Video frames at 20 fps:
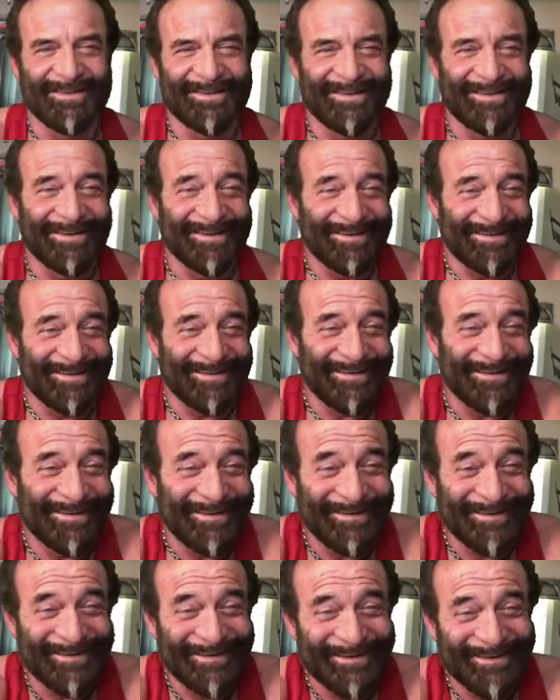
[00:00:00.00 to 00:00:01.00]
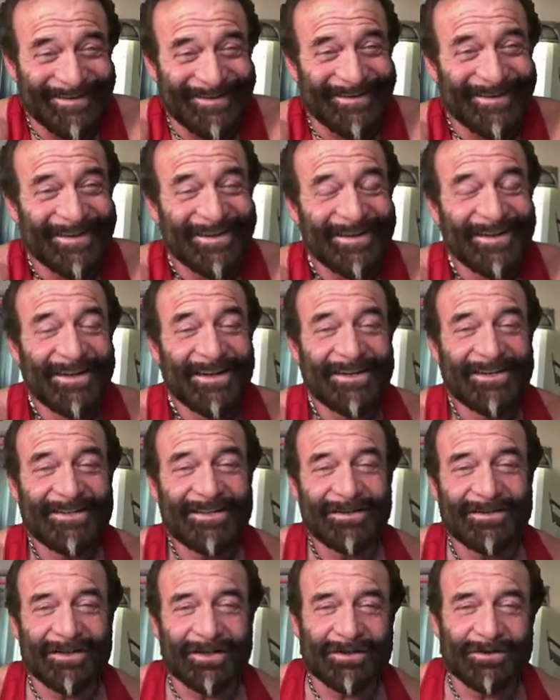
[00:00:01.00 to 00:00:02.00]

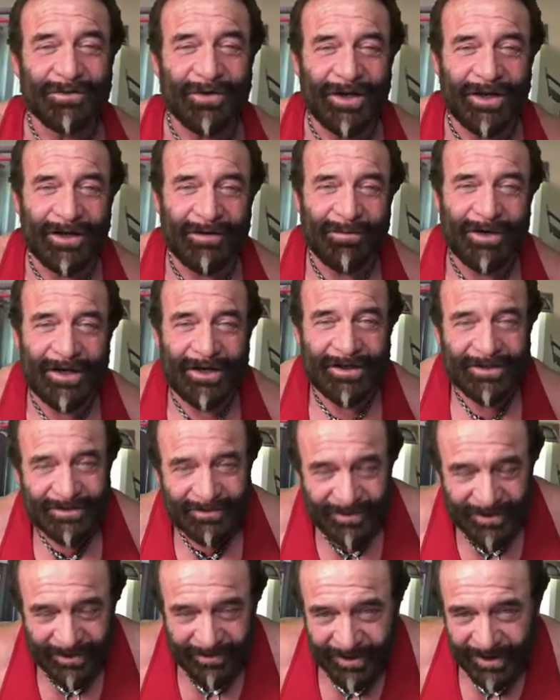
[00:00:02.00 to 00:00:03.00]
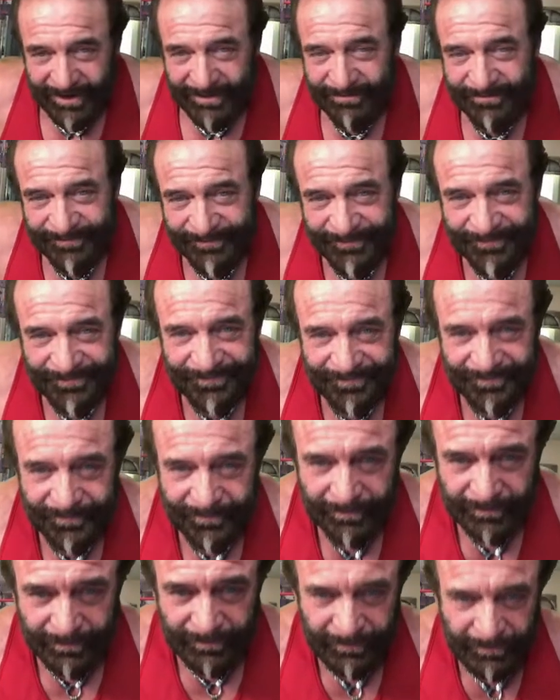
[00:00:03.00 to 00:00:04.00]
she was a sweetie, man. She really was. Yeah.
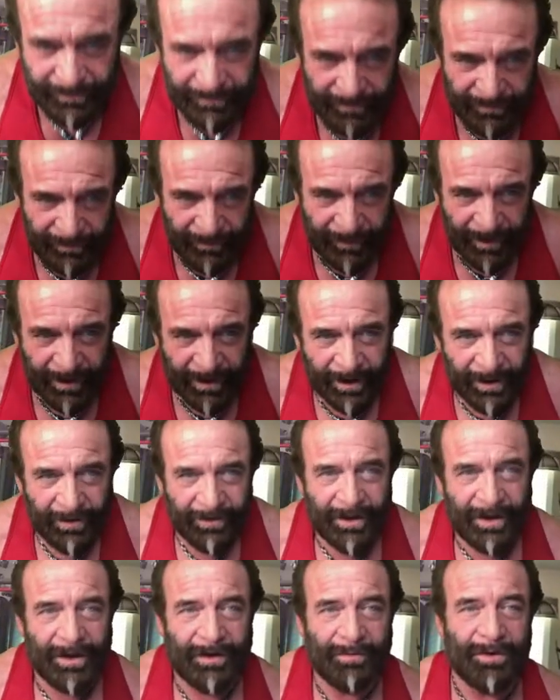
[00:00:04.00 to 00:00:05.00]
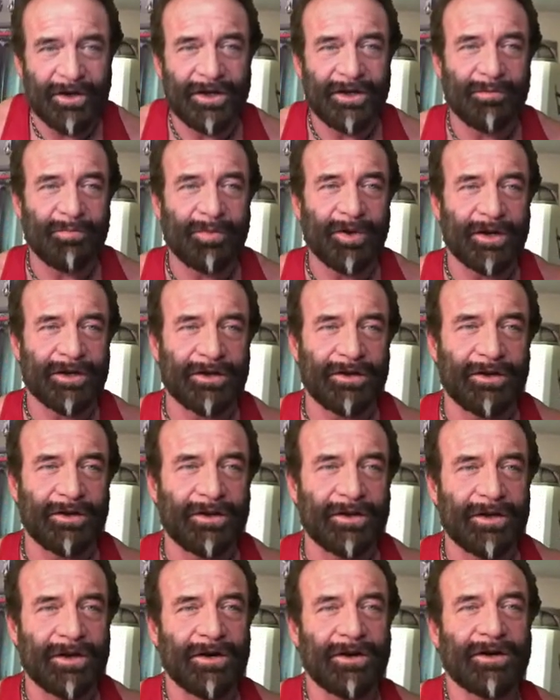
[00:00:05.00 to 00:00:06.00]
You know, I mean, you picked
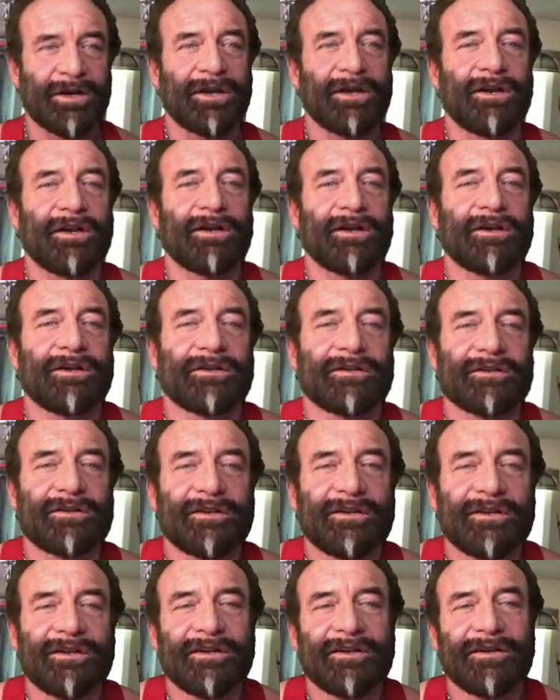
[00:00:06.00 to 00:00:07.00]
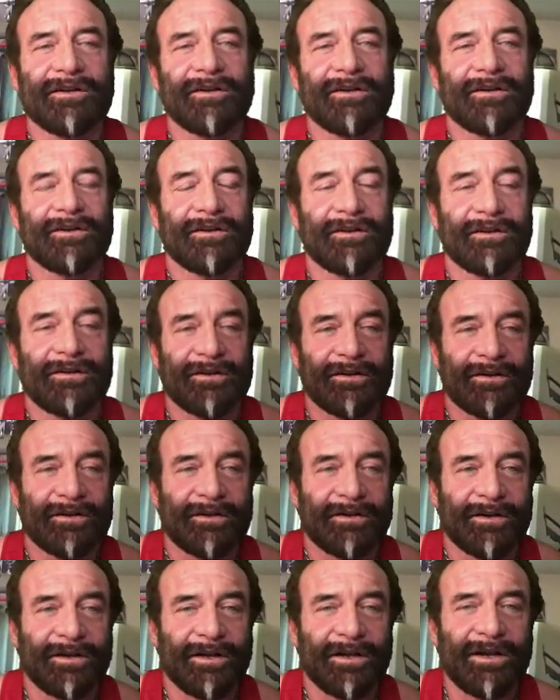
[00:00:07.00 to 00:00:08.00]
good there, kind of. Yeah.
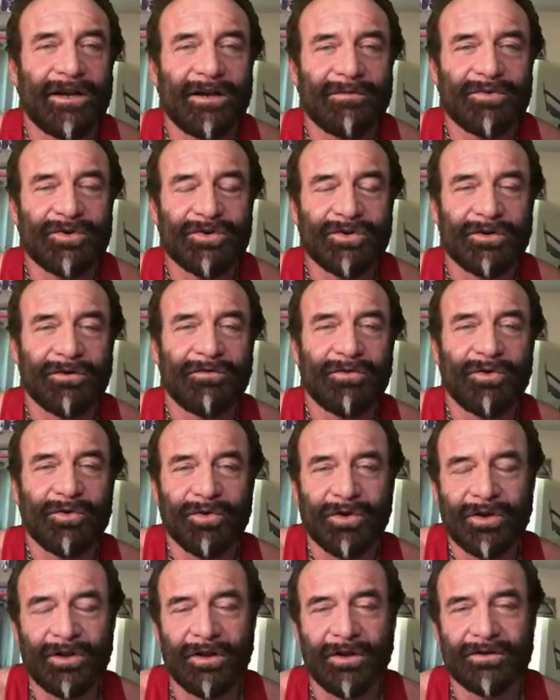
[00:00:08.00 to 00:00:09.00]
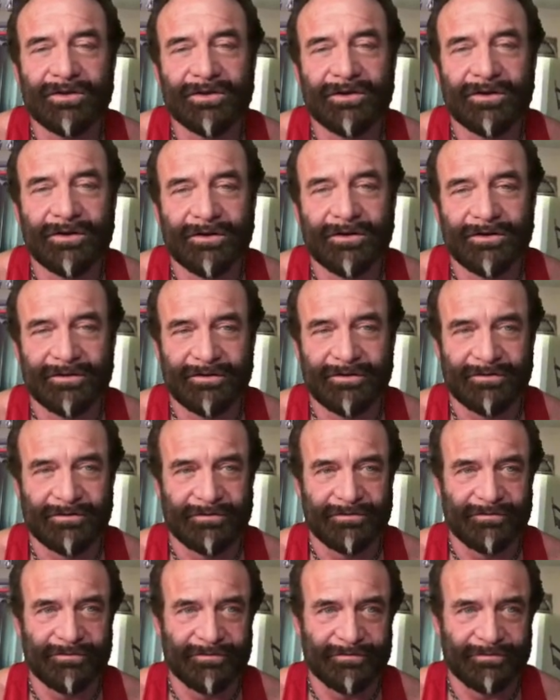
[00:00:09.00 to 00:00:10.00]
Uh, I'm sure yeah, if you were that's really to. nice
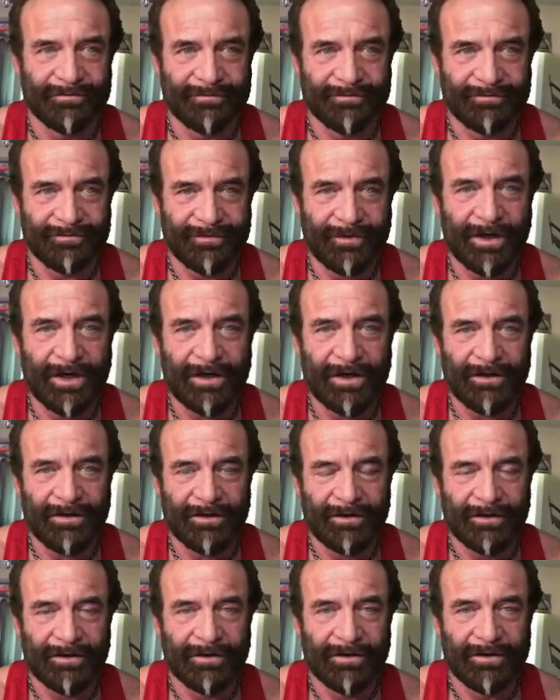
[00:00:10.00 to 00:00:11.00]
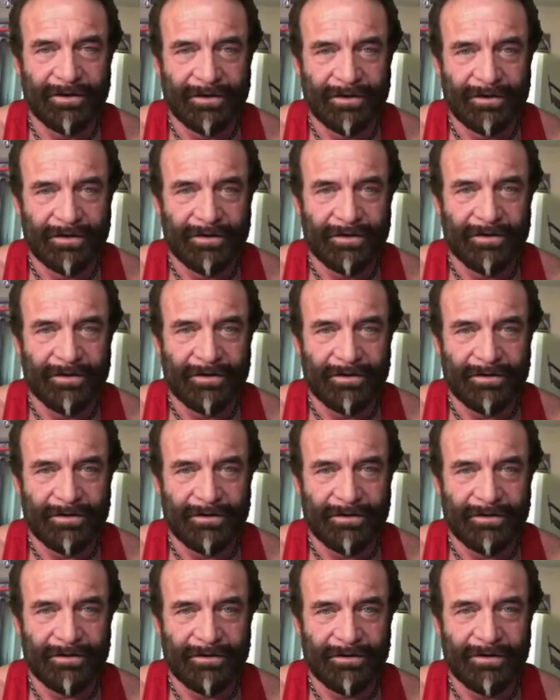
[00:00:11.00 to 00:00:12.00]
too. God, she was an yeah. incredible kisser.
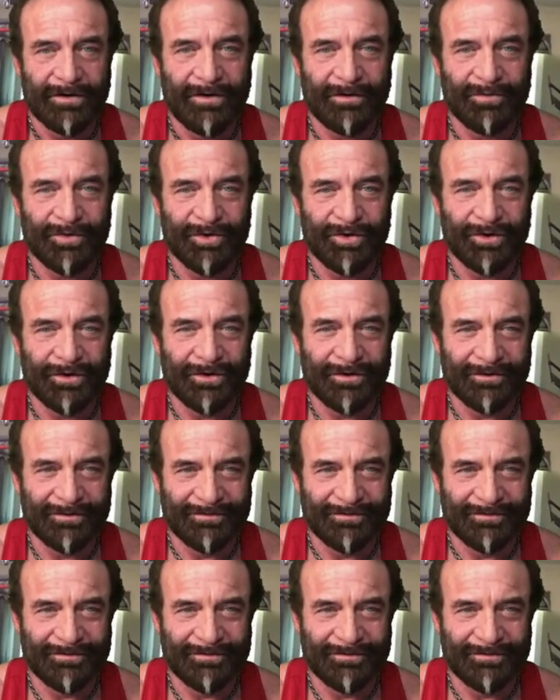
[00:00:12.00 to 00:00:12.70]
Oh, I'm sure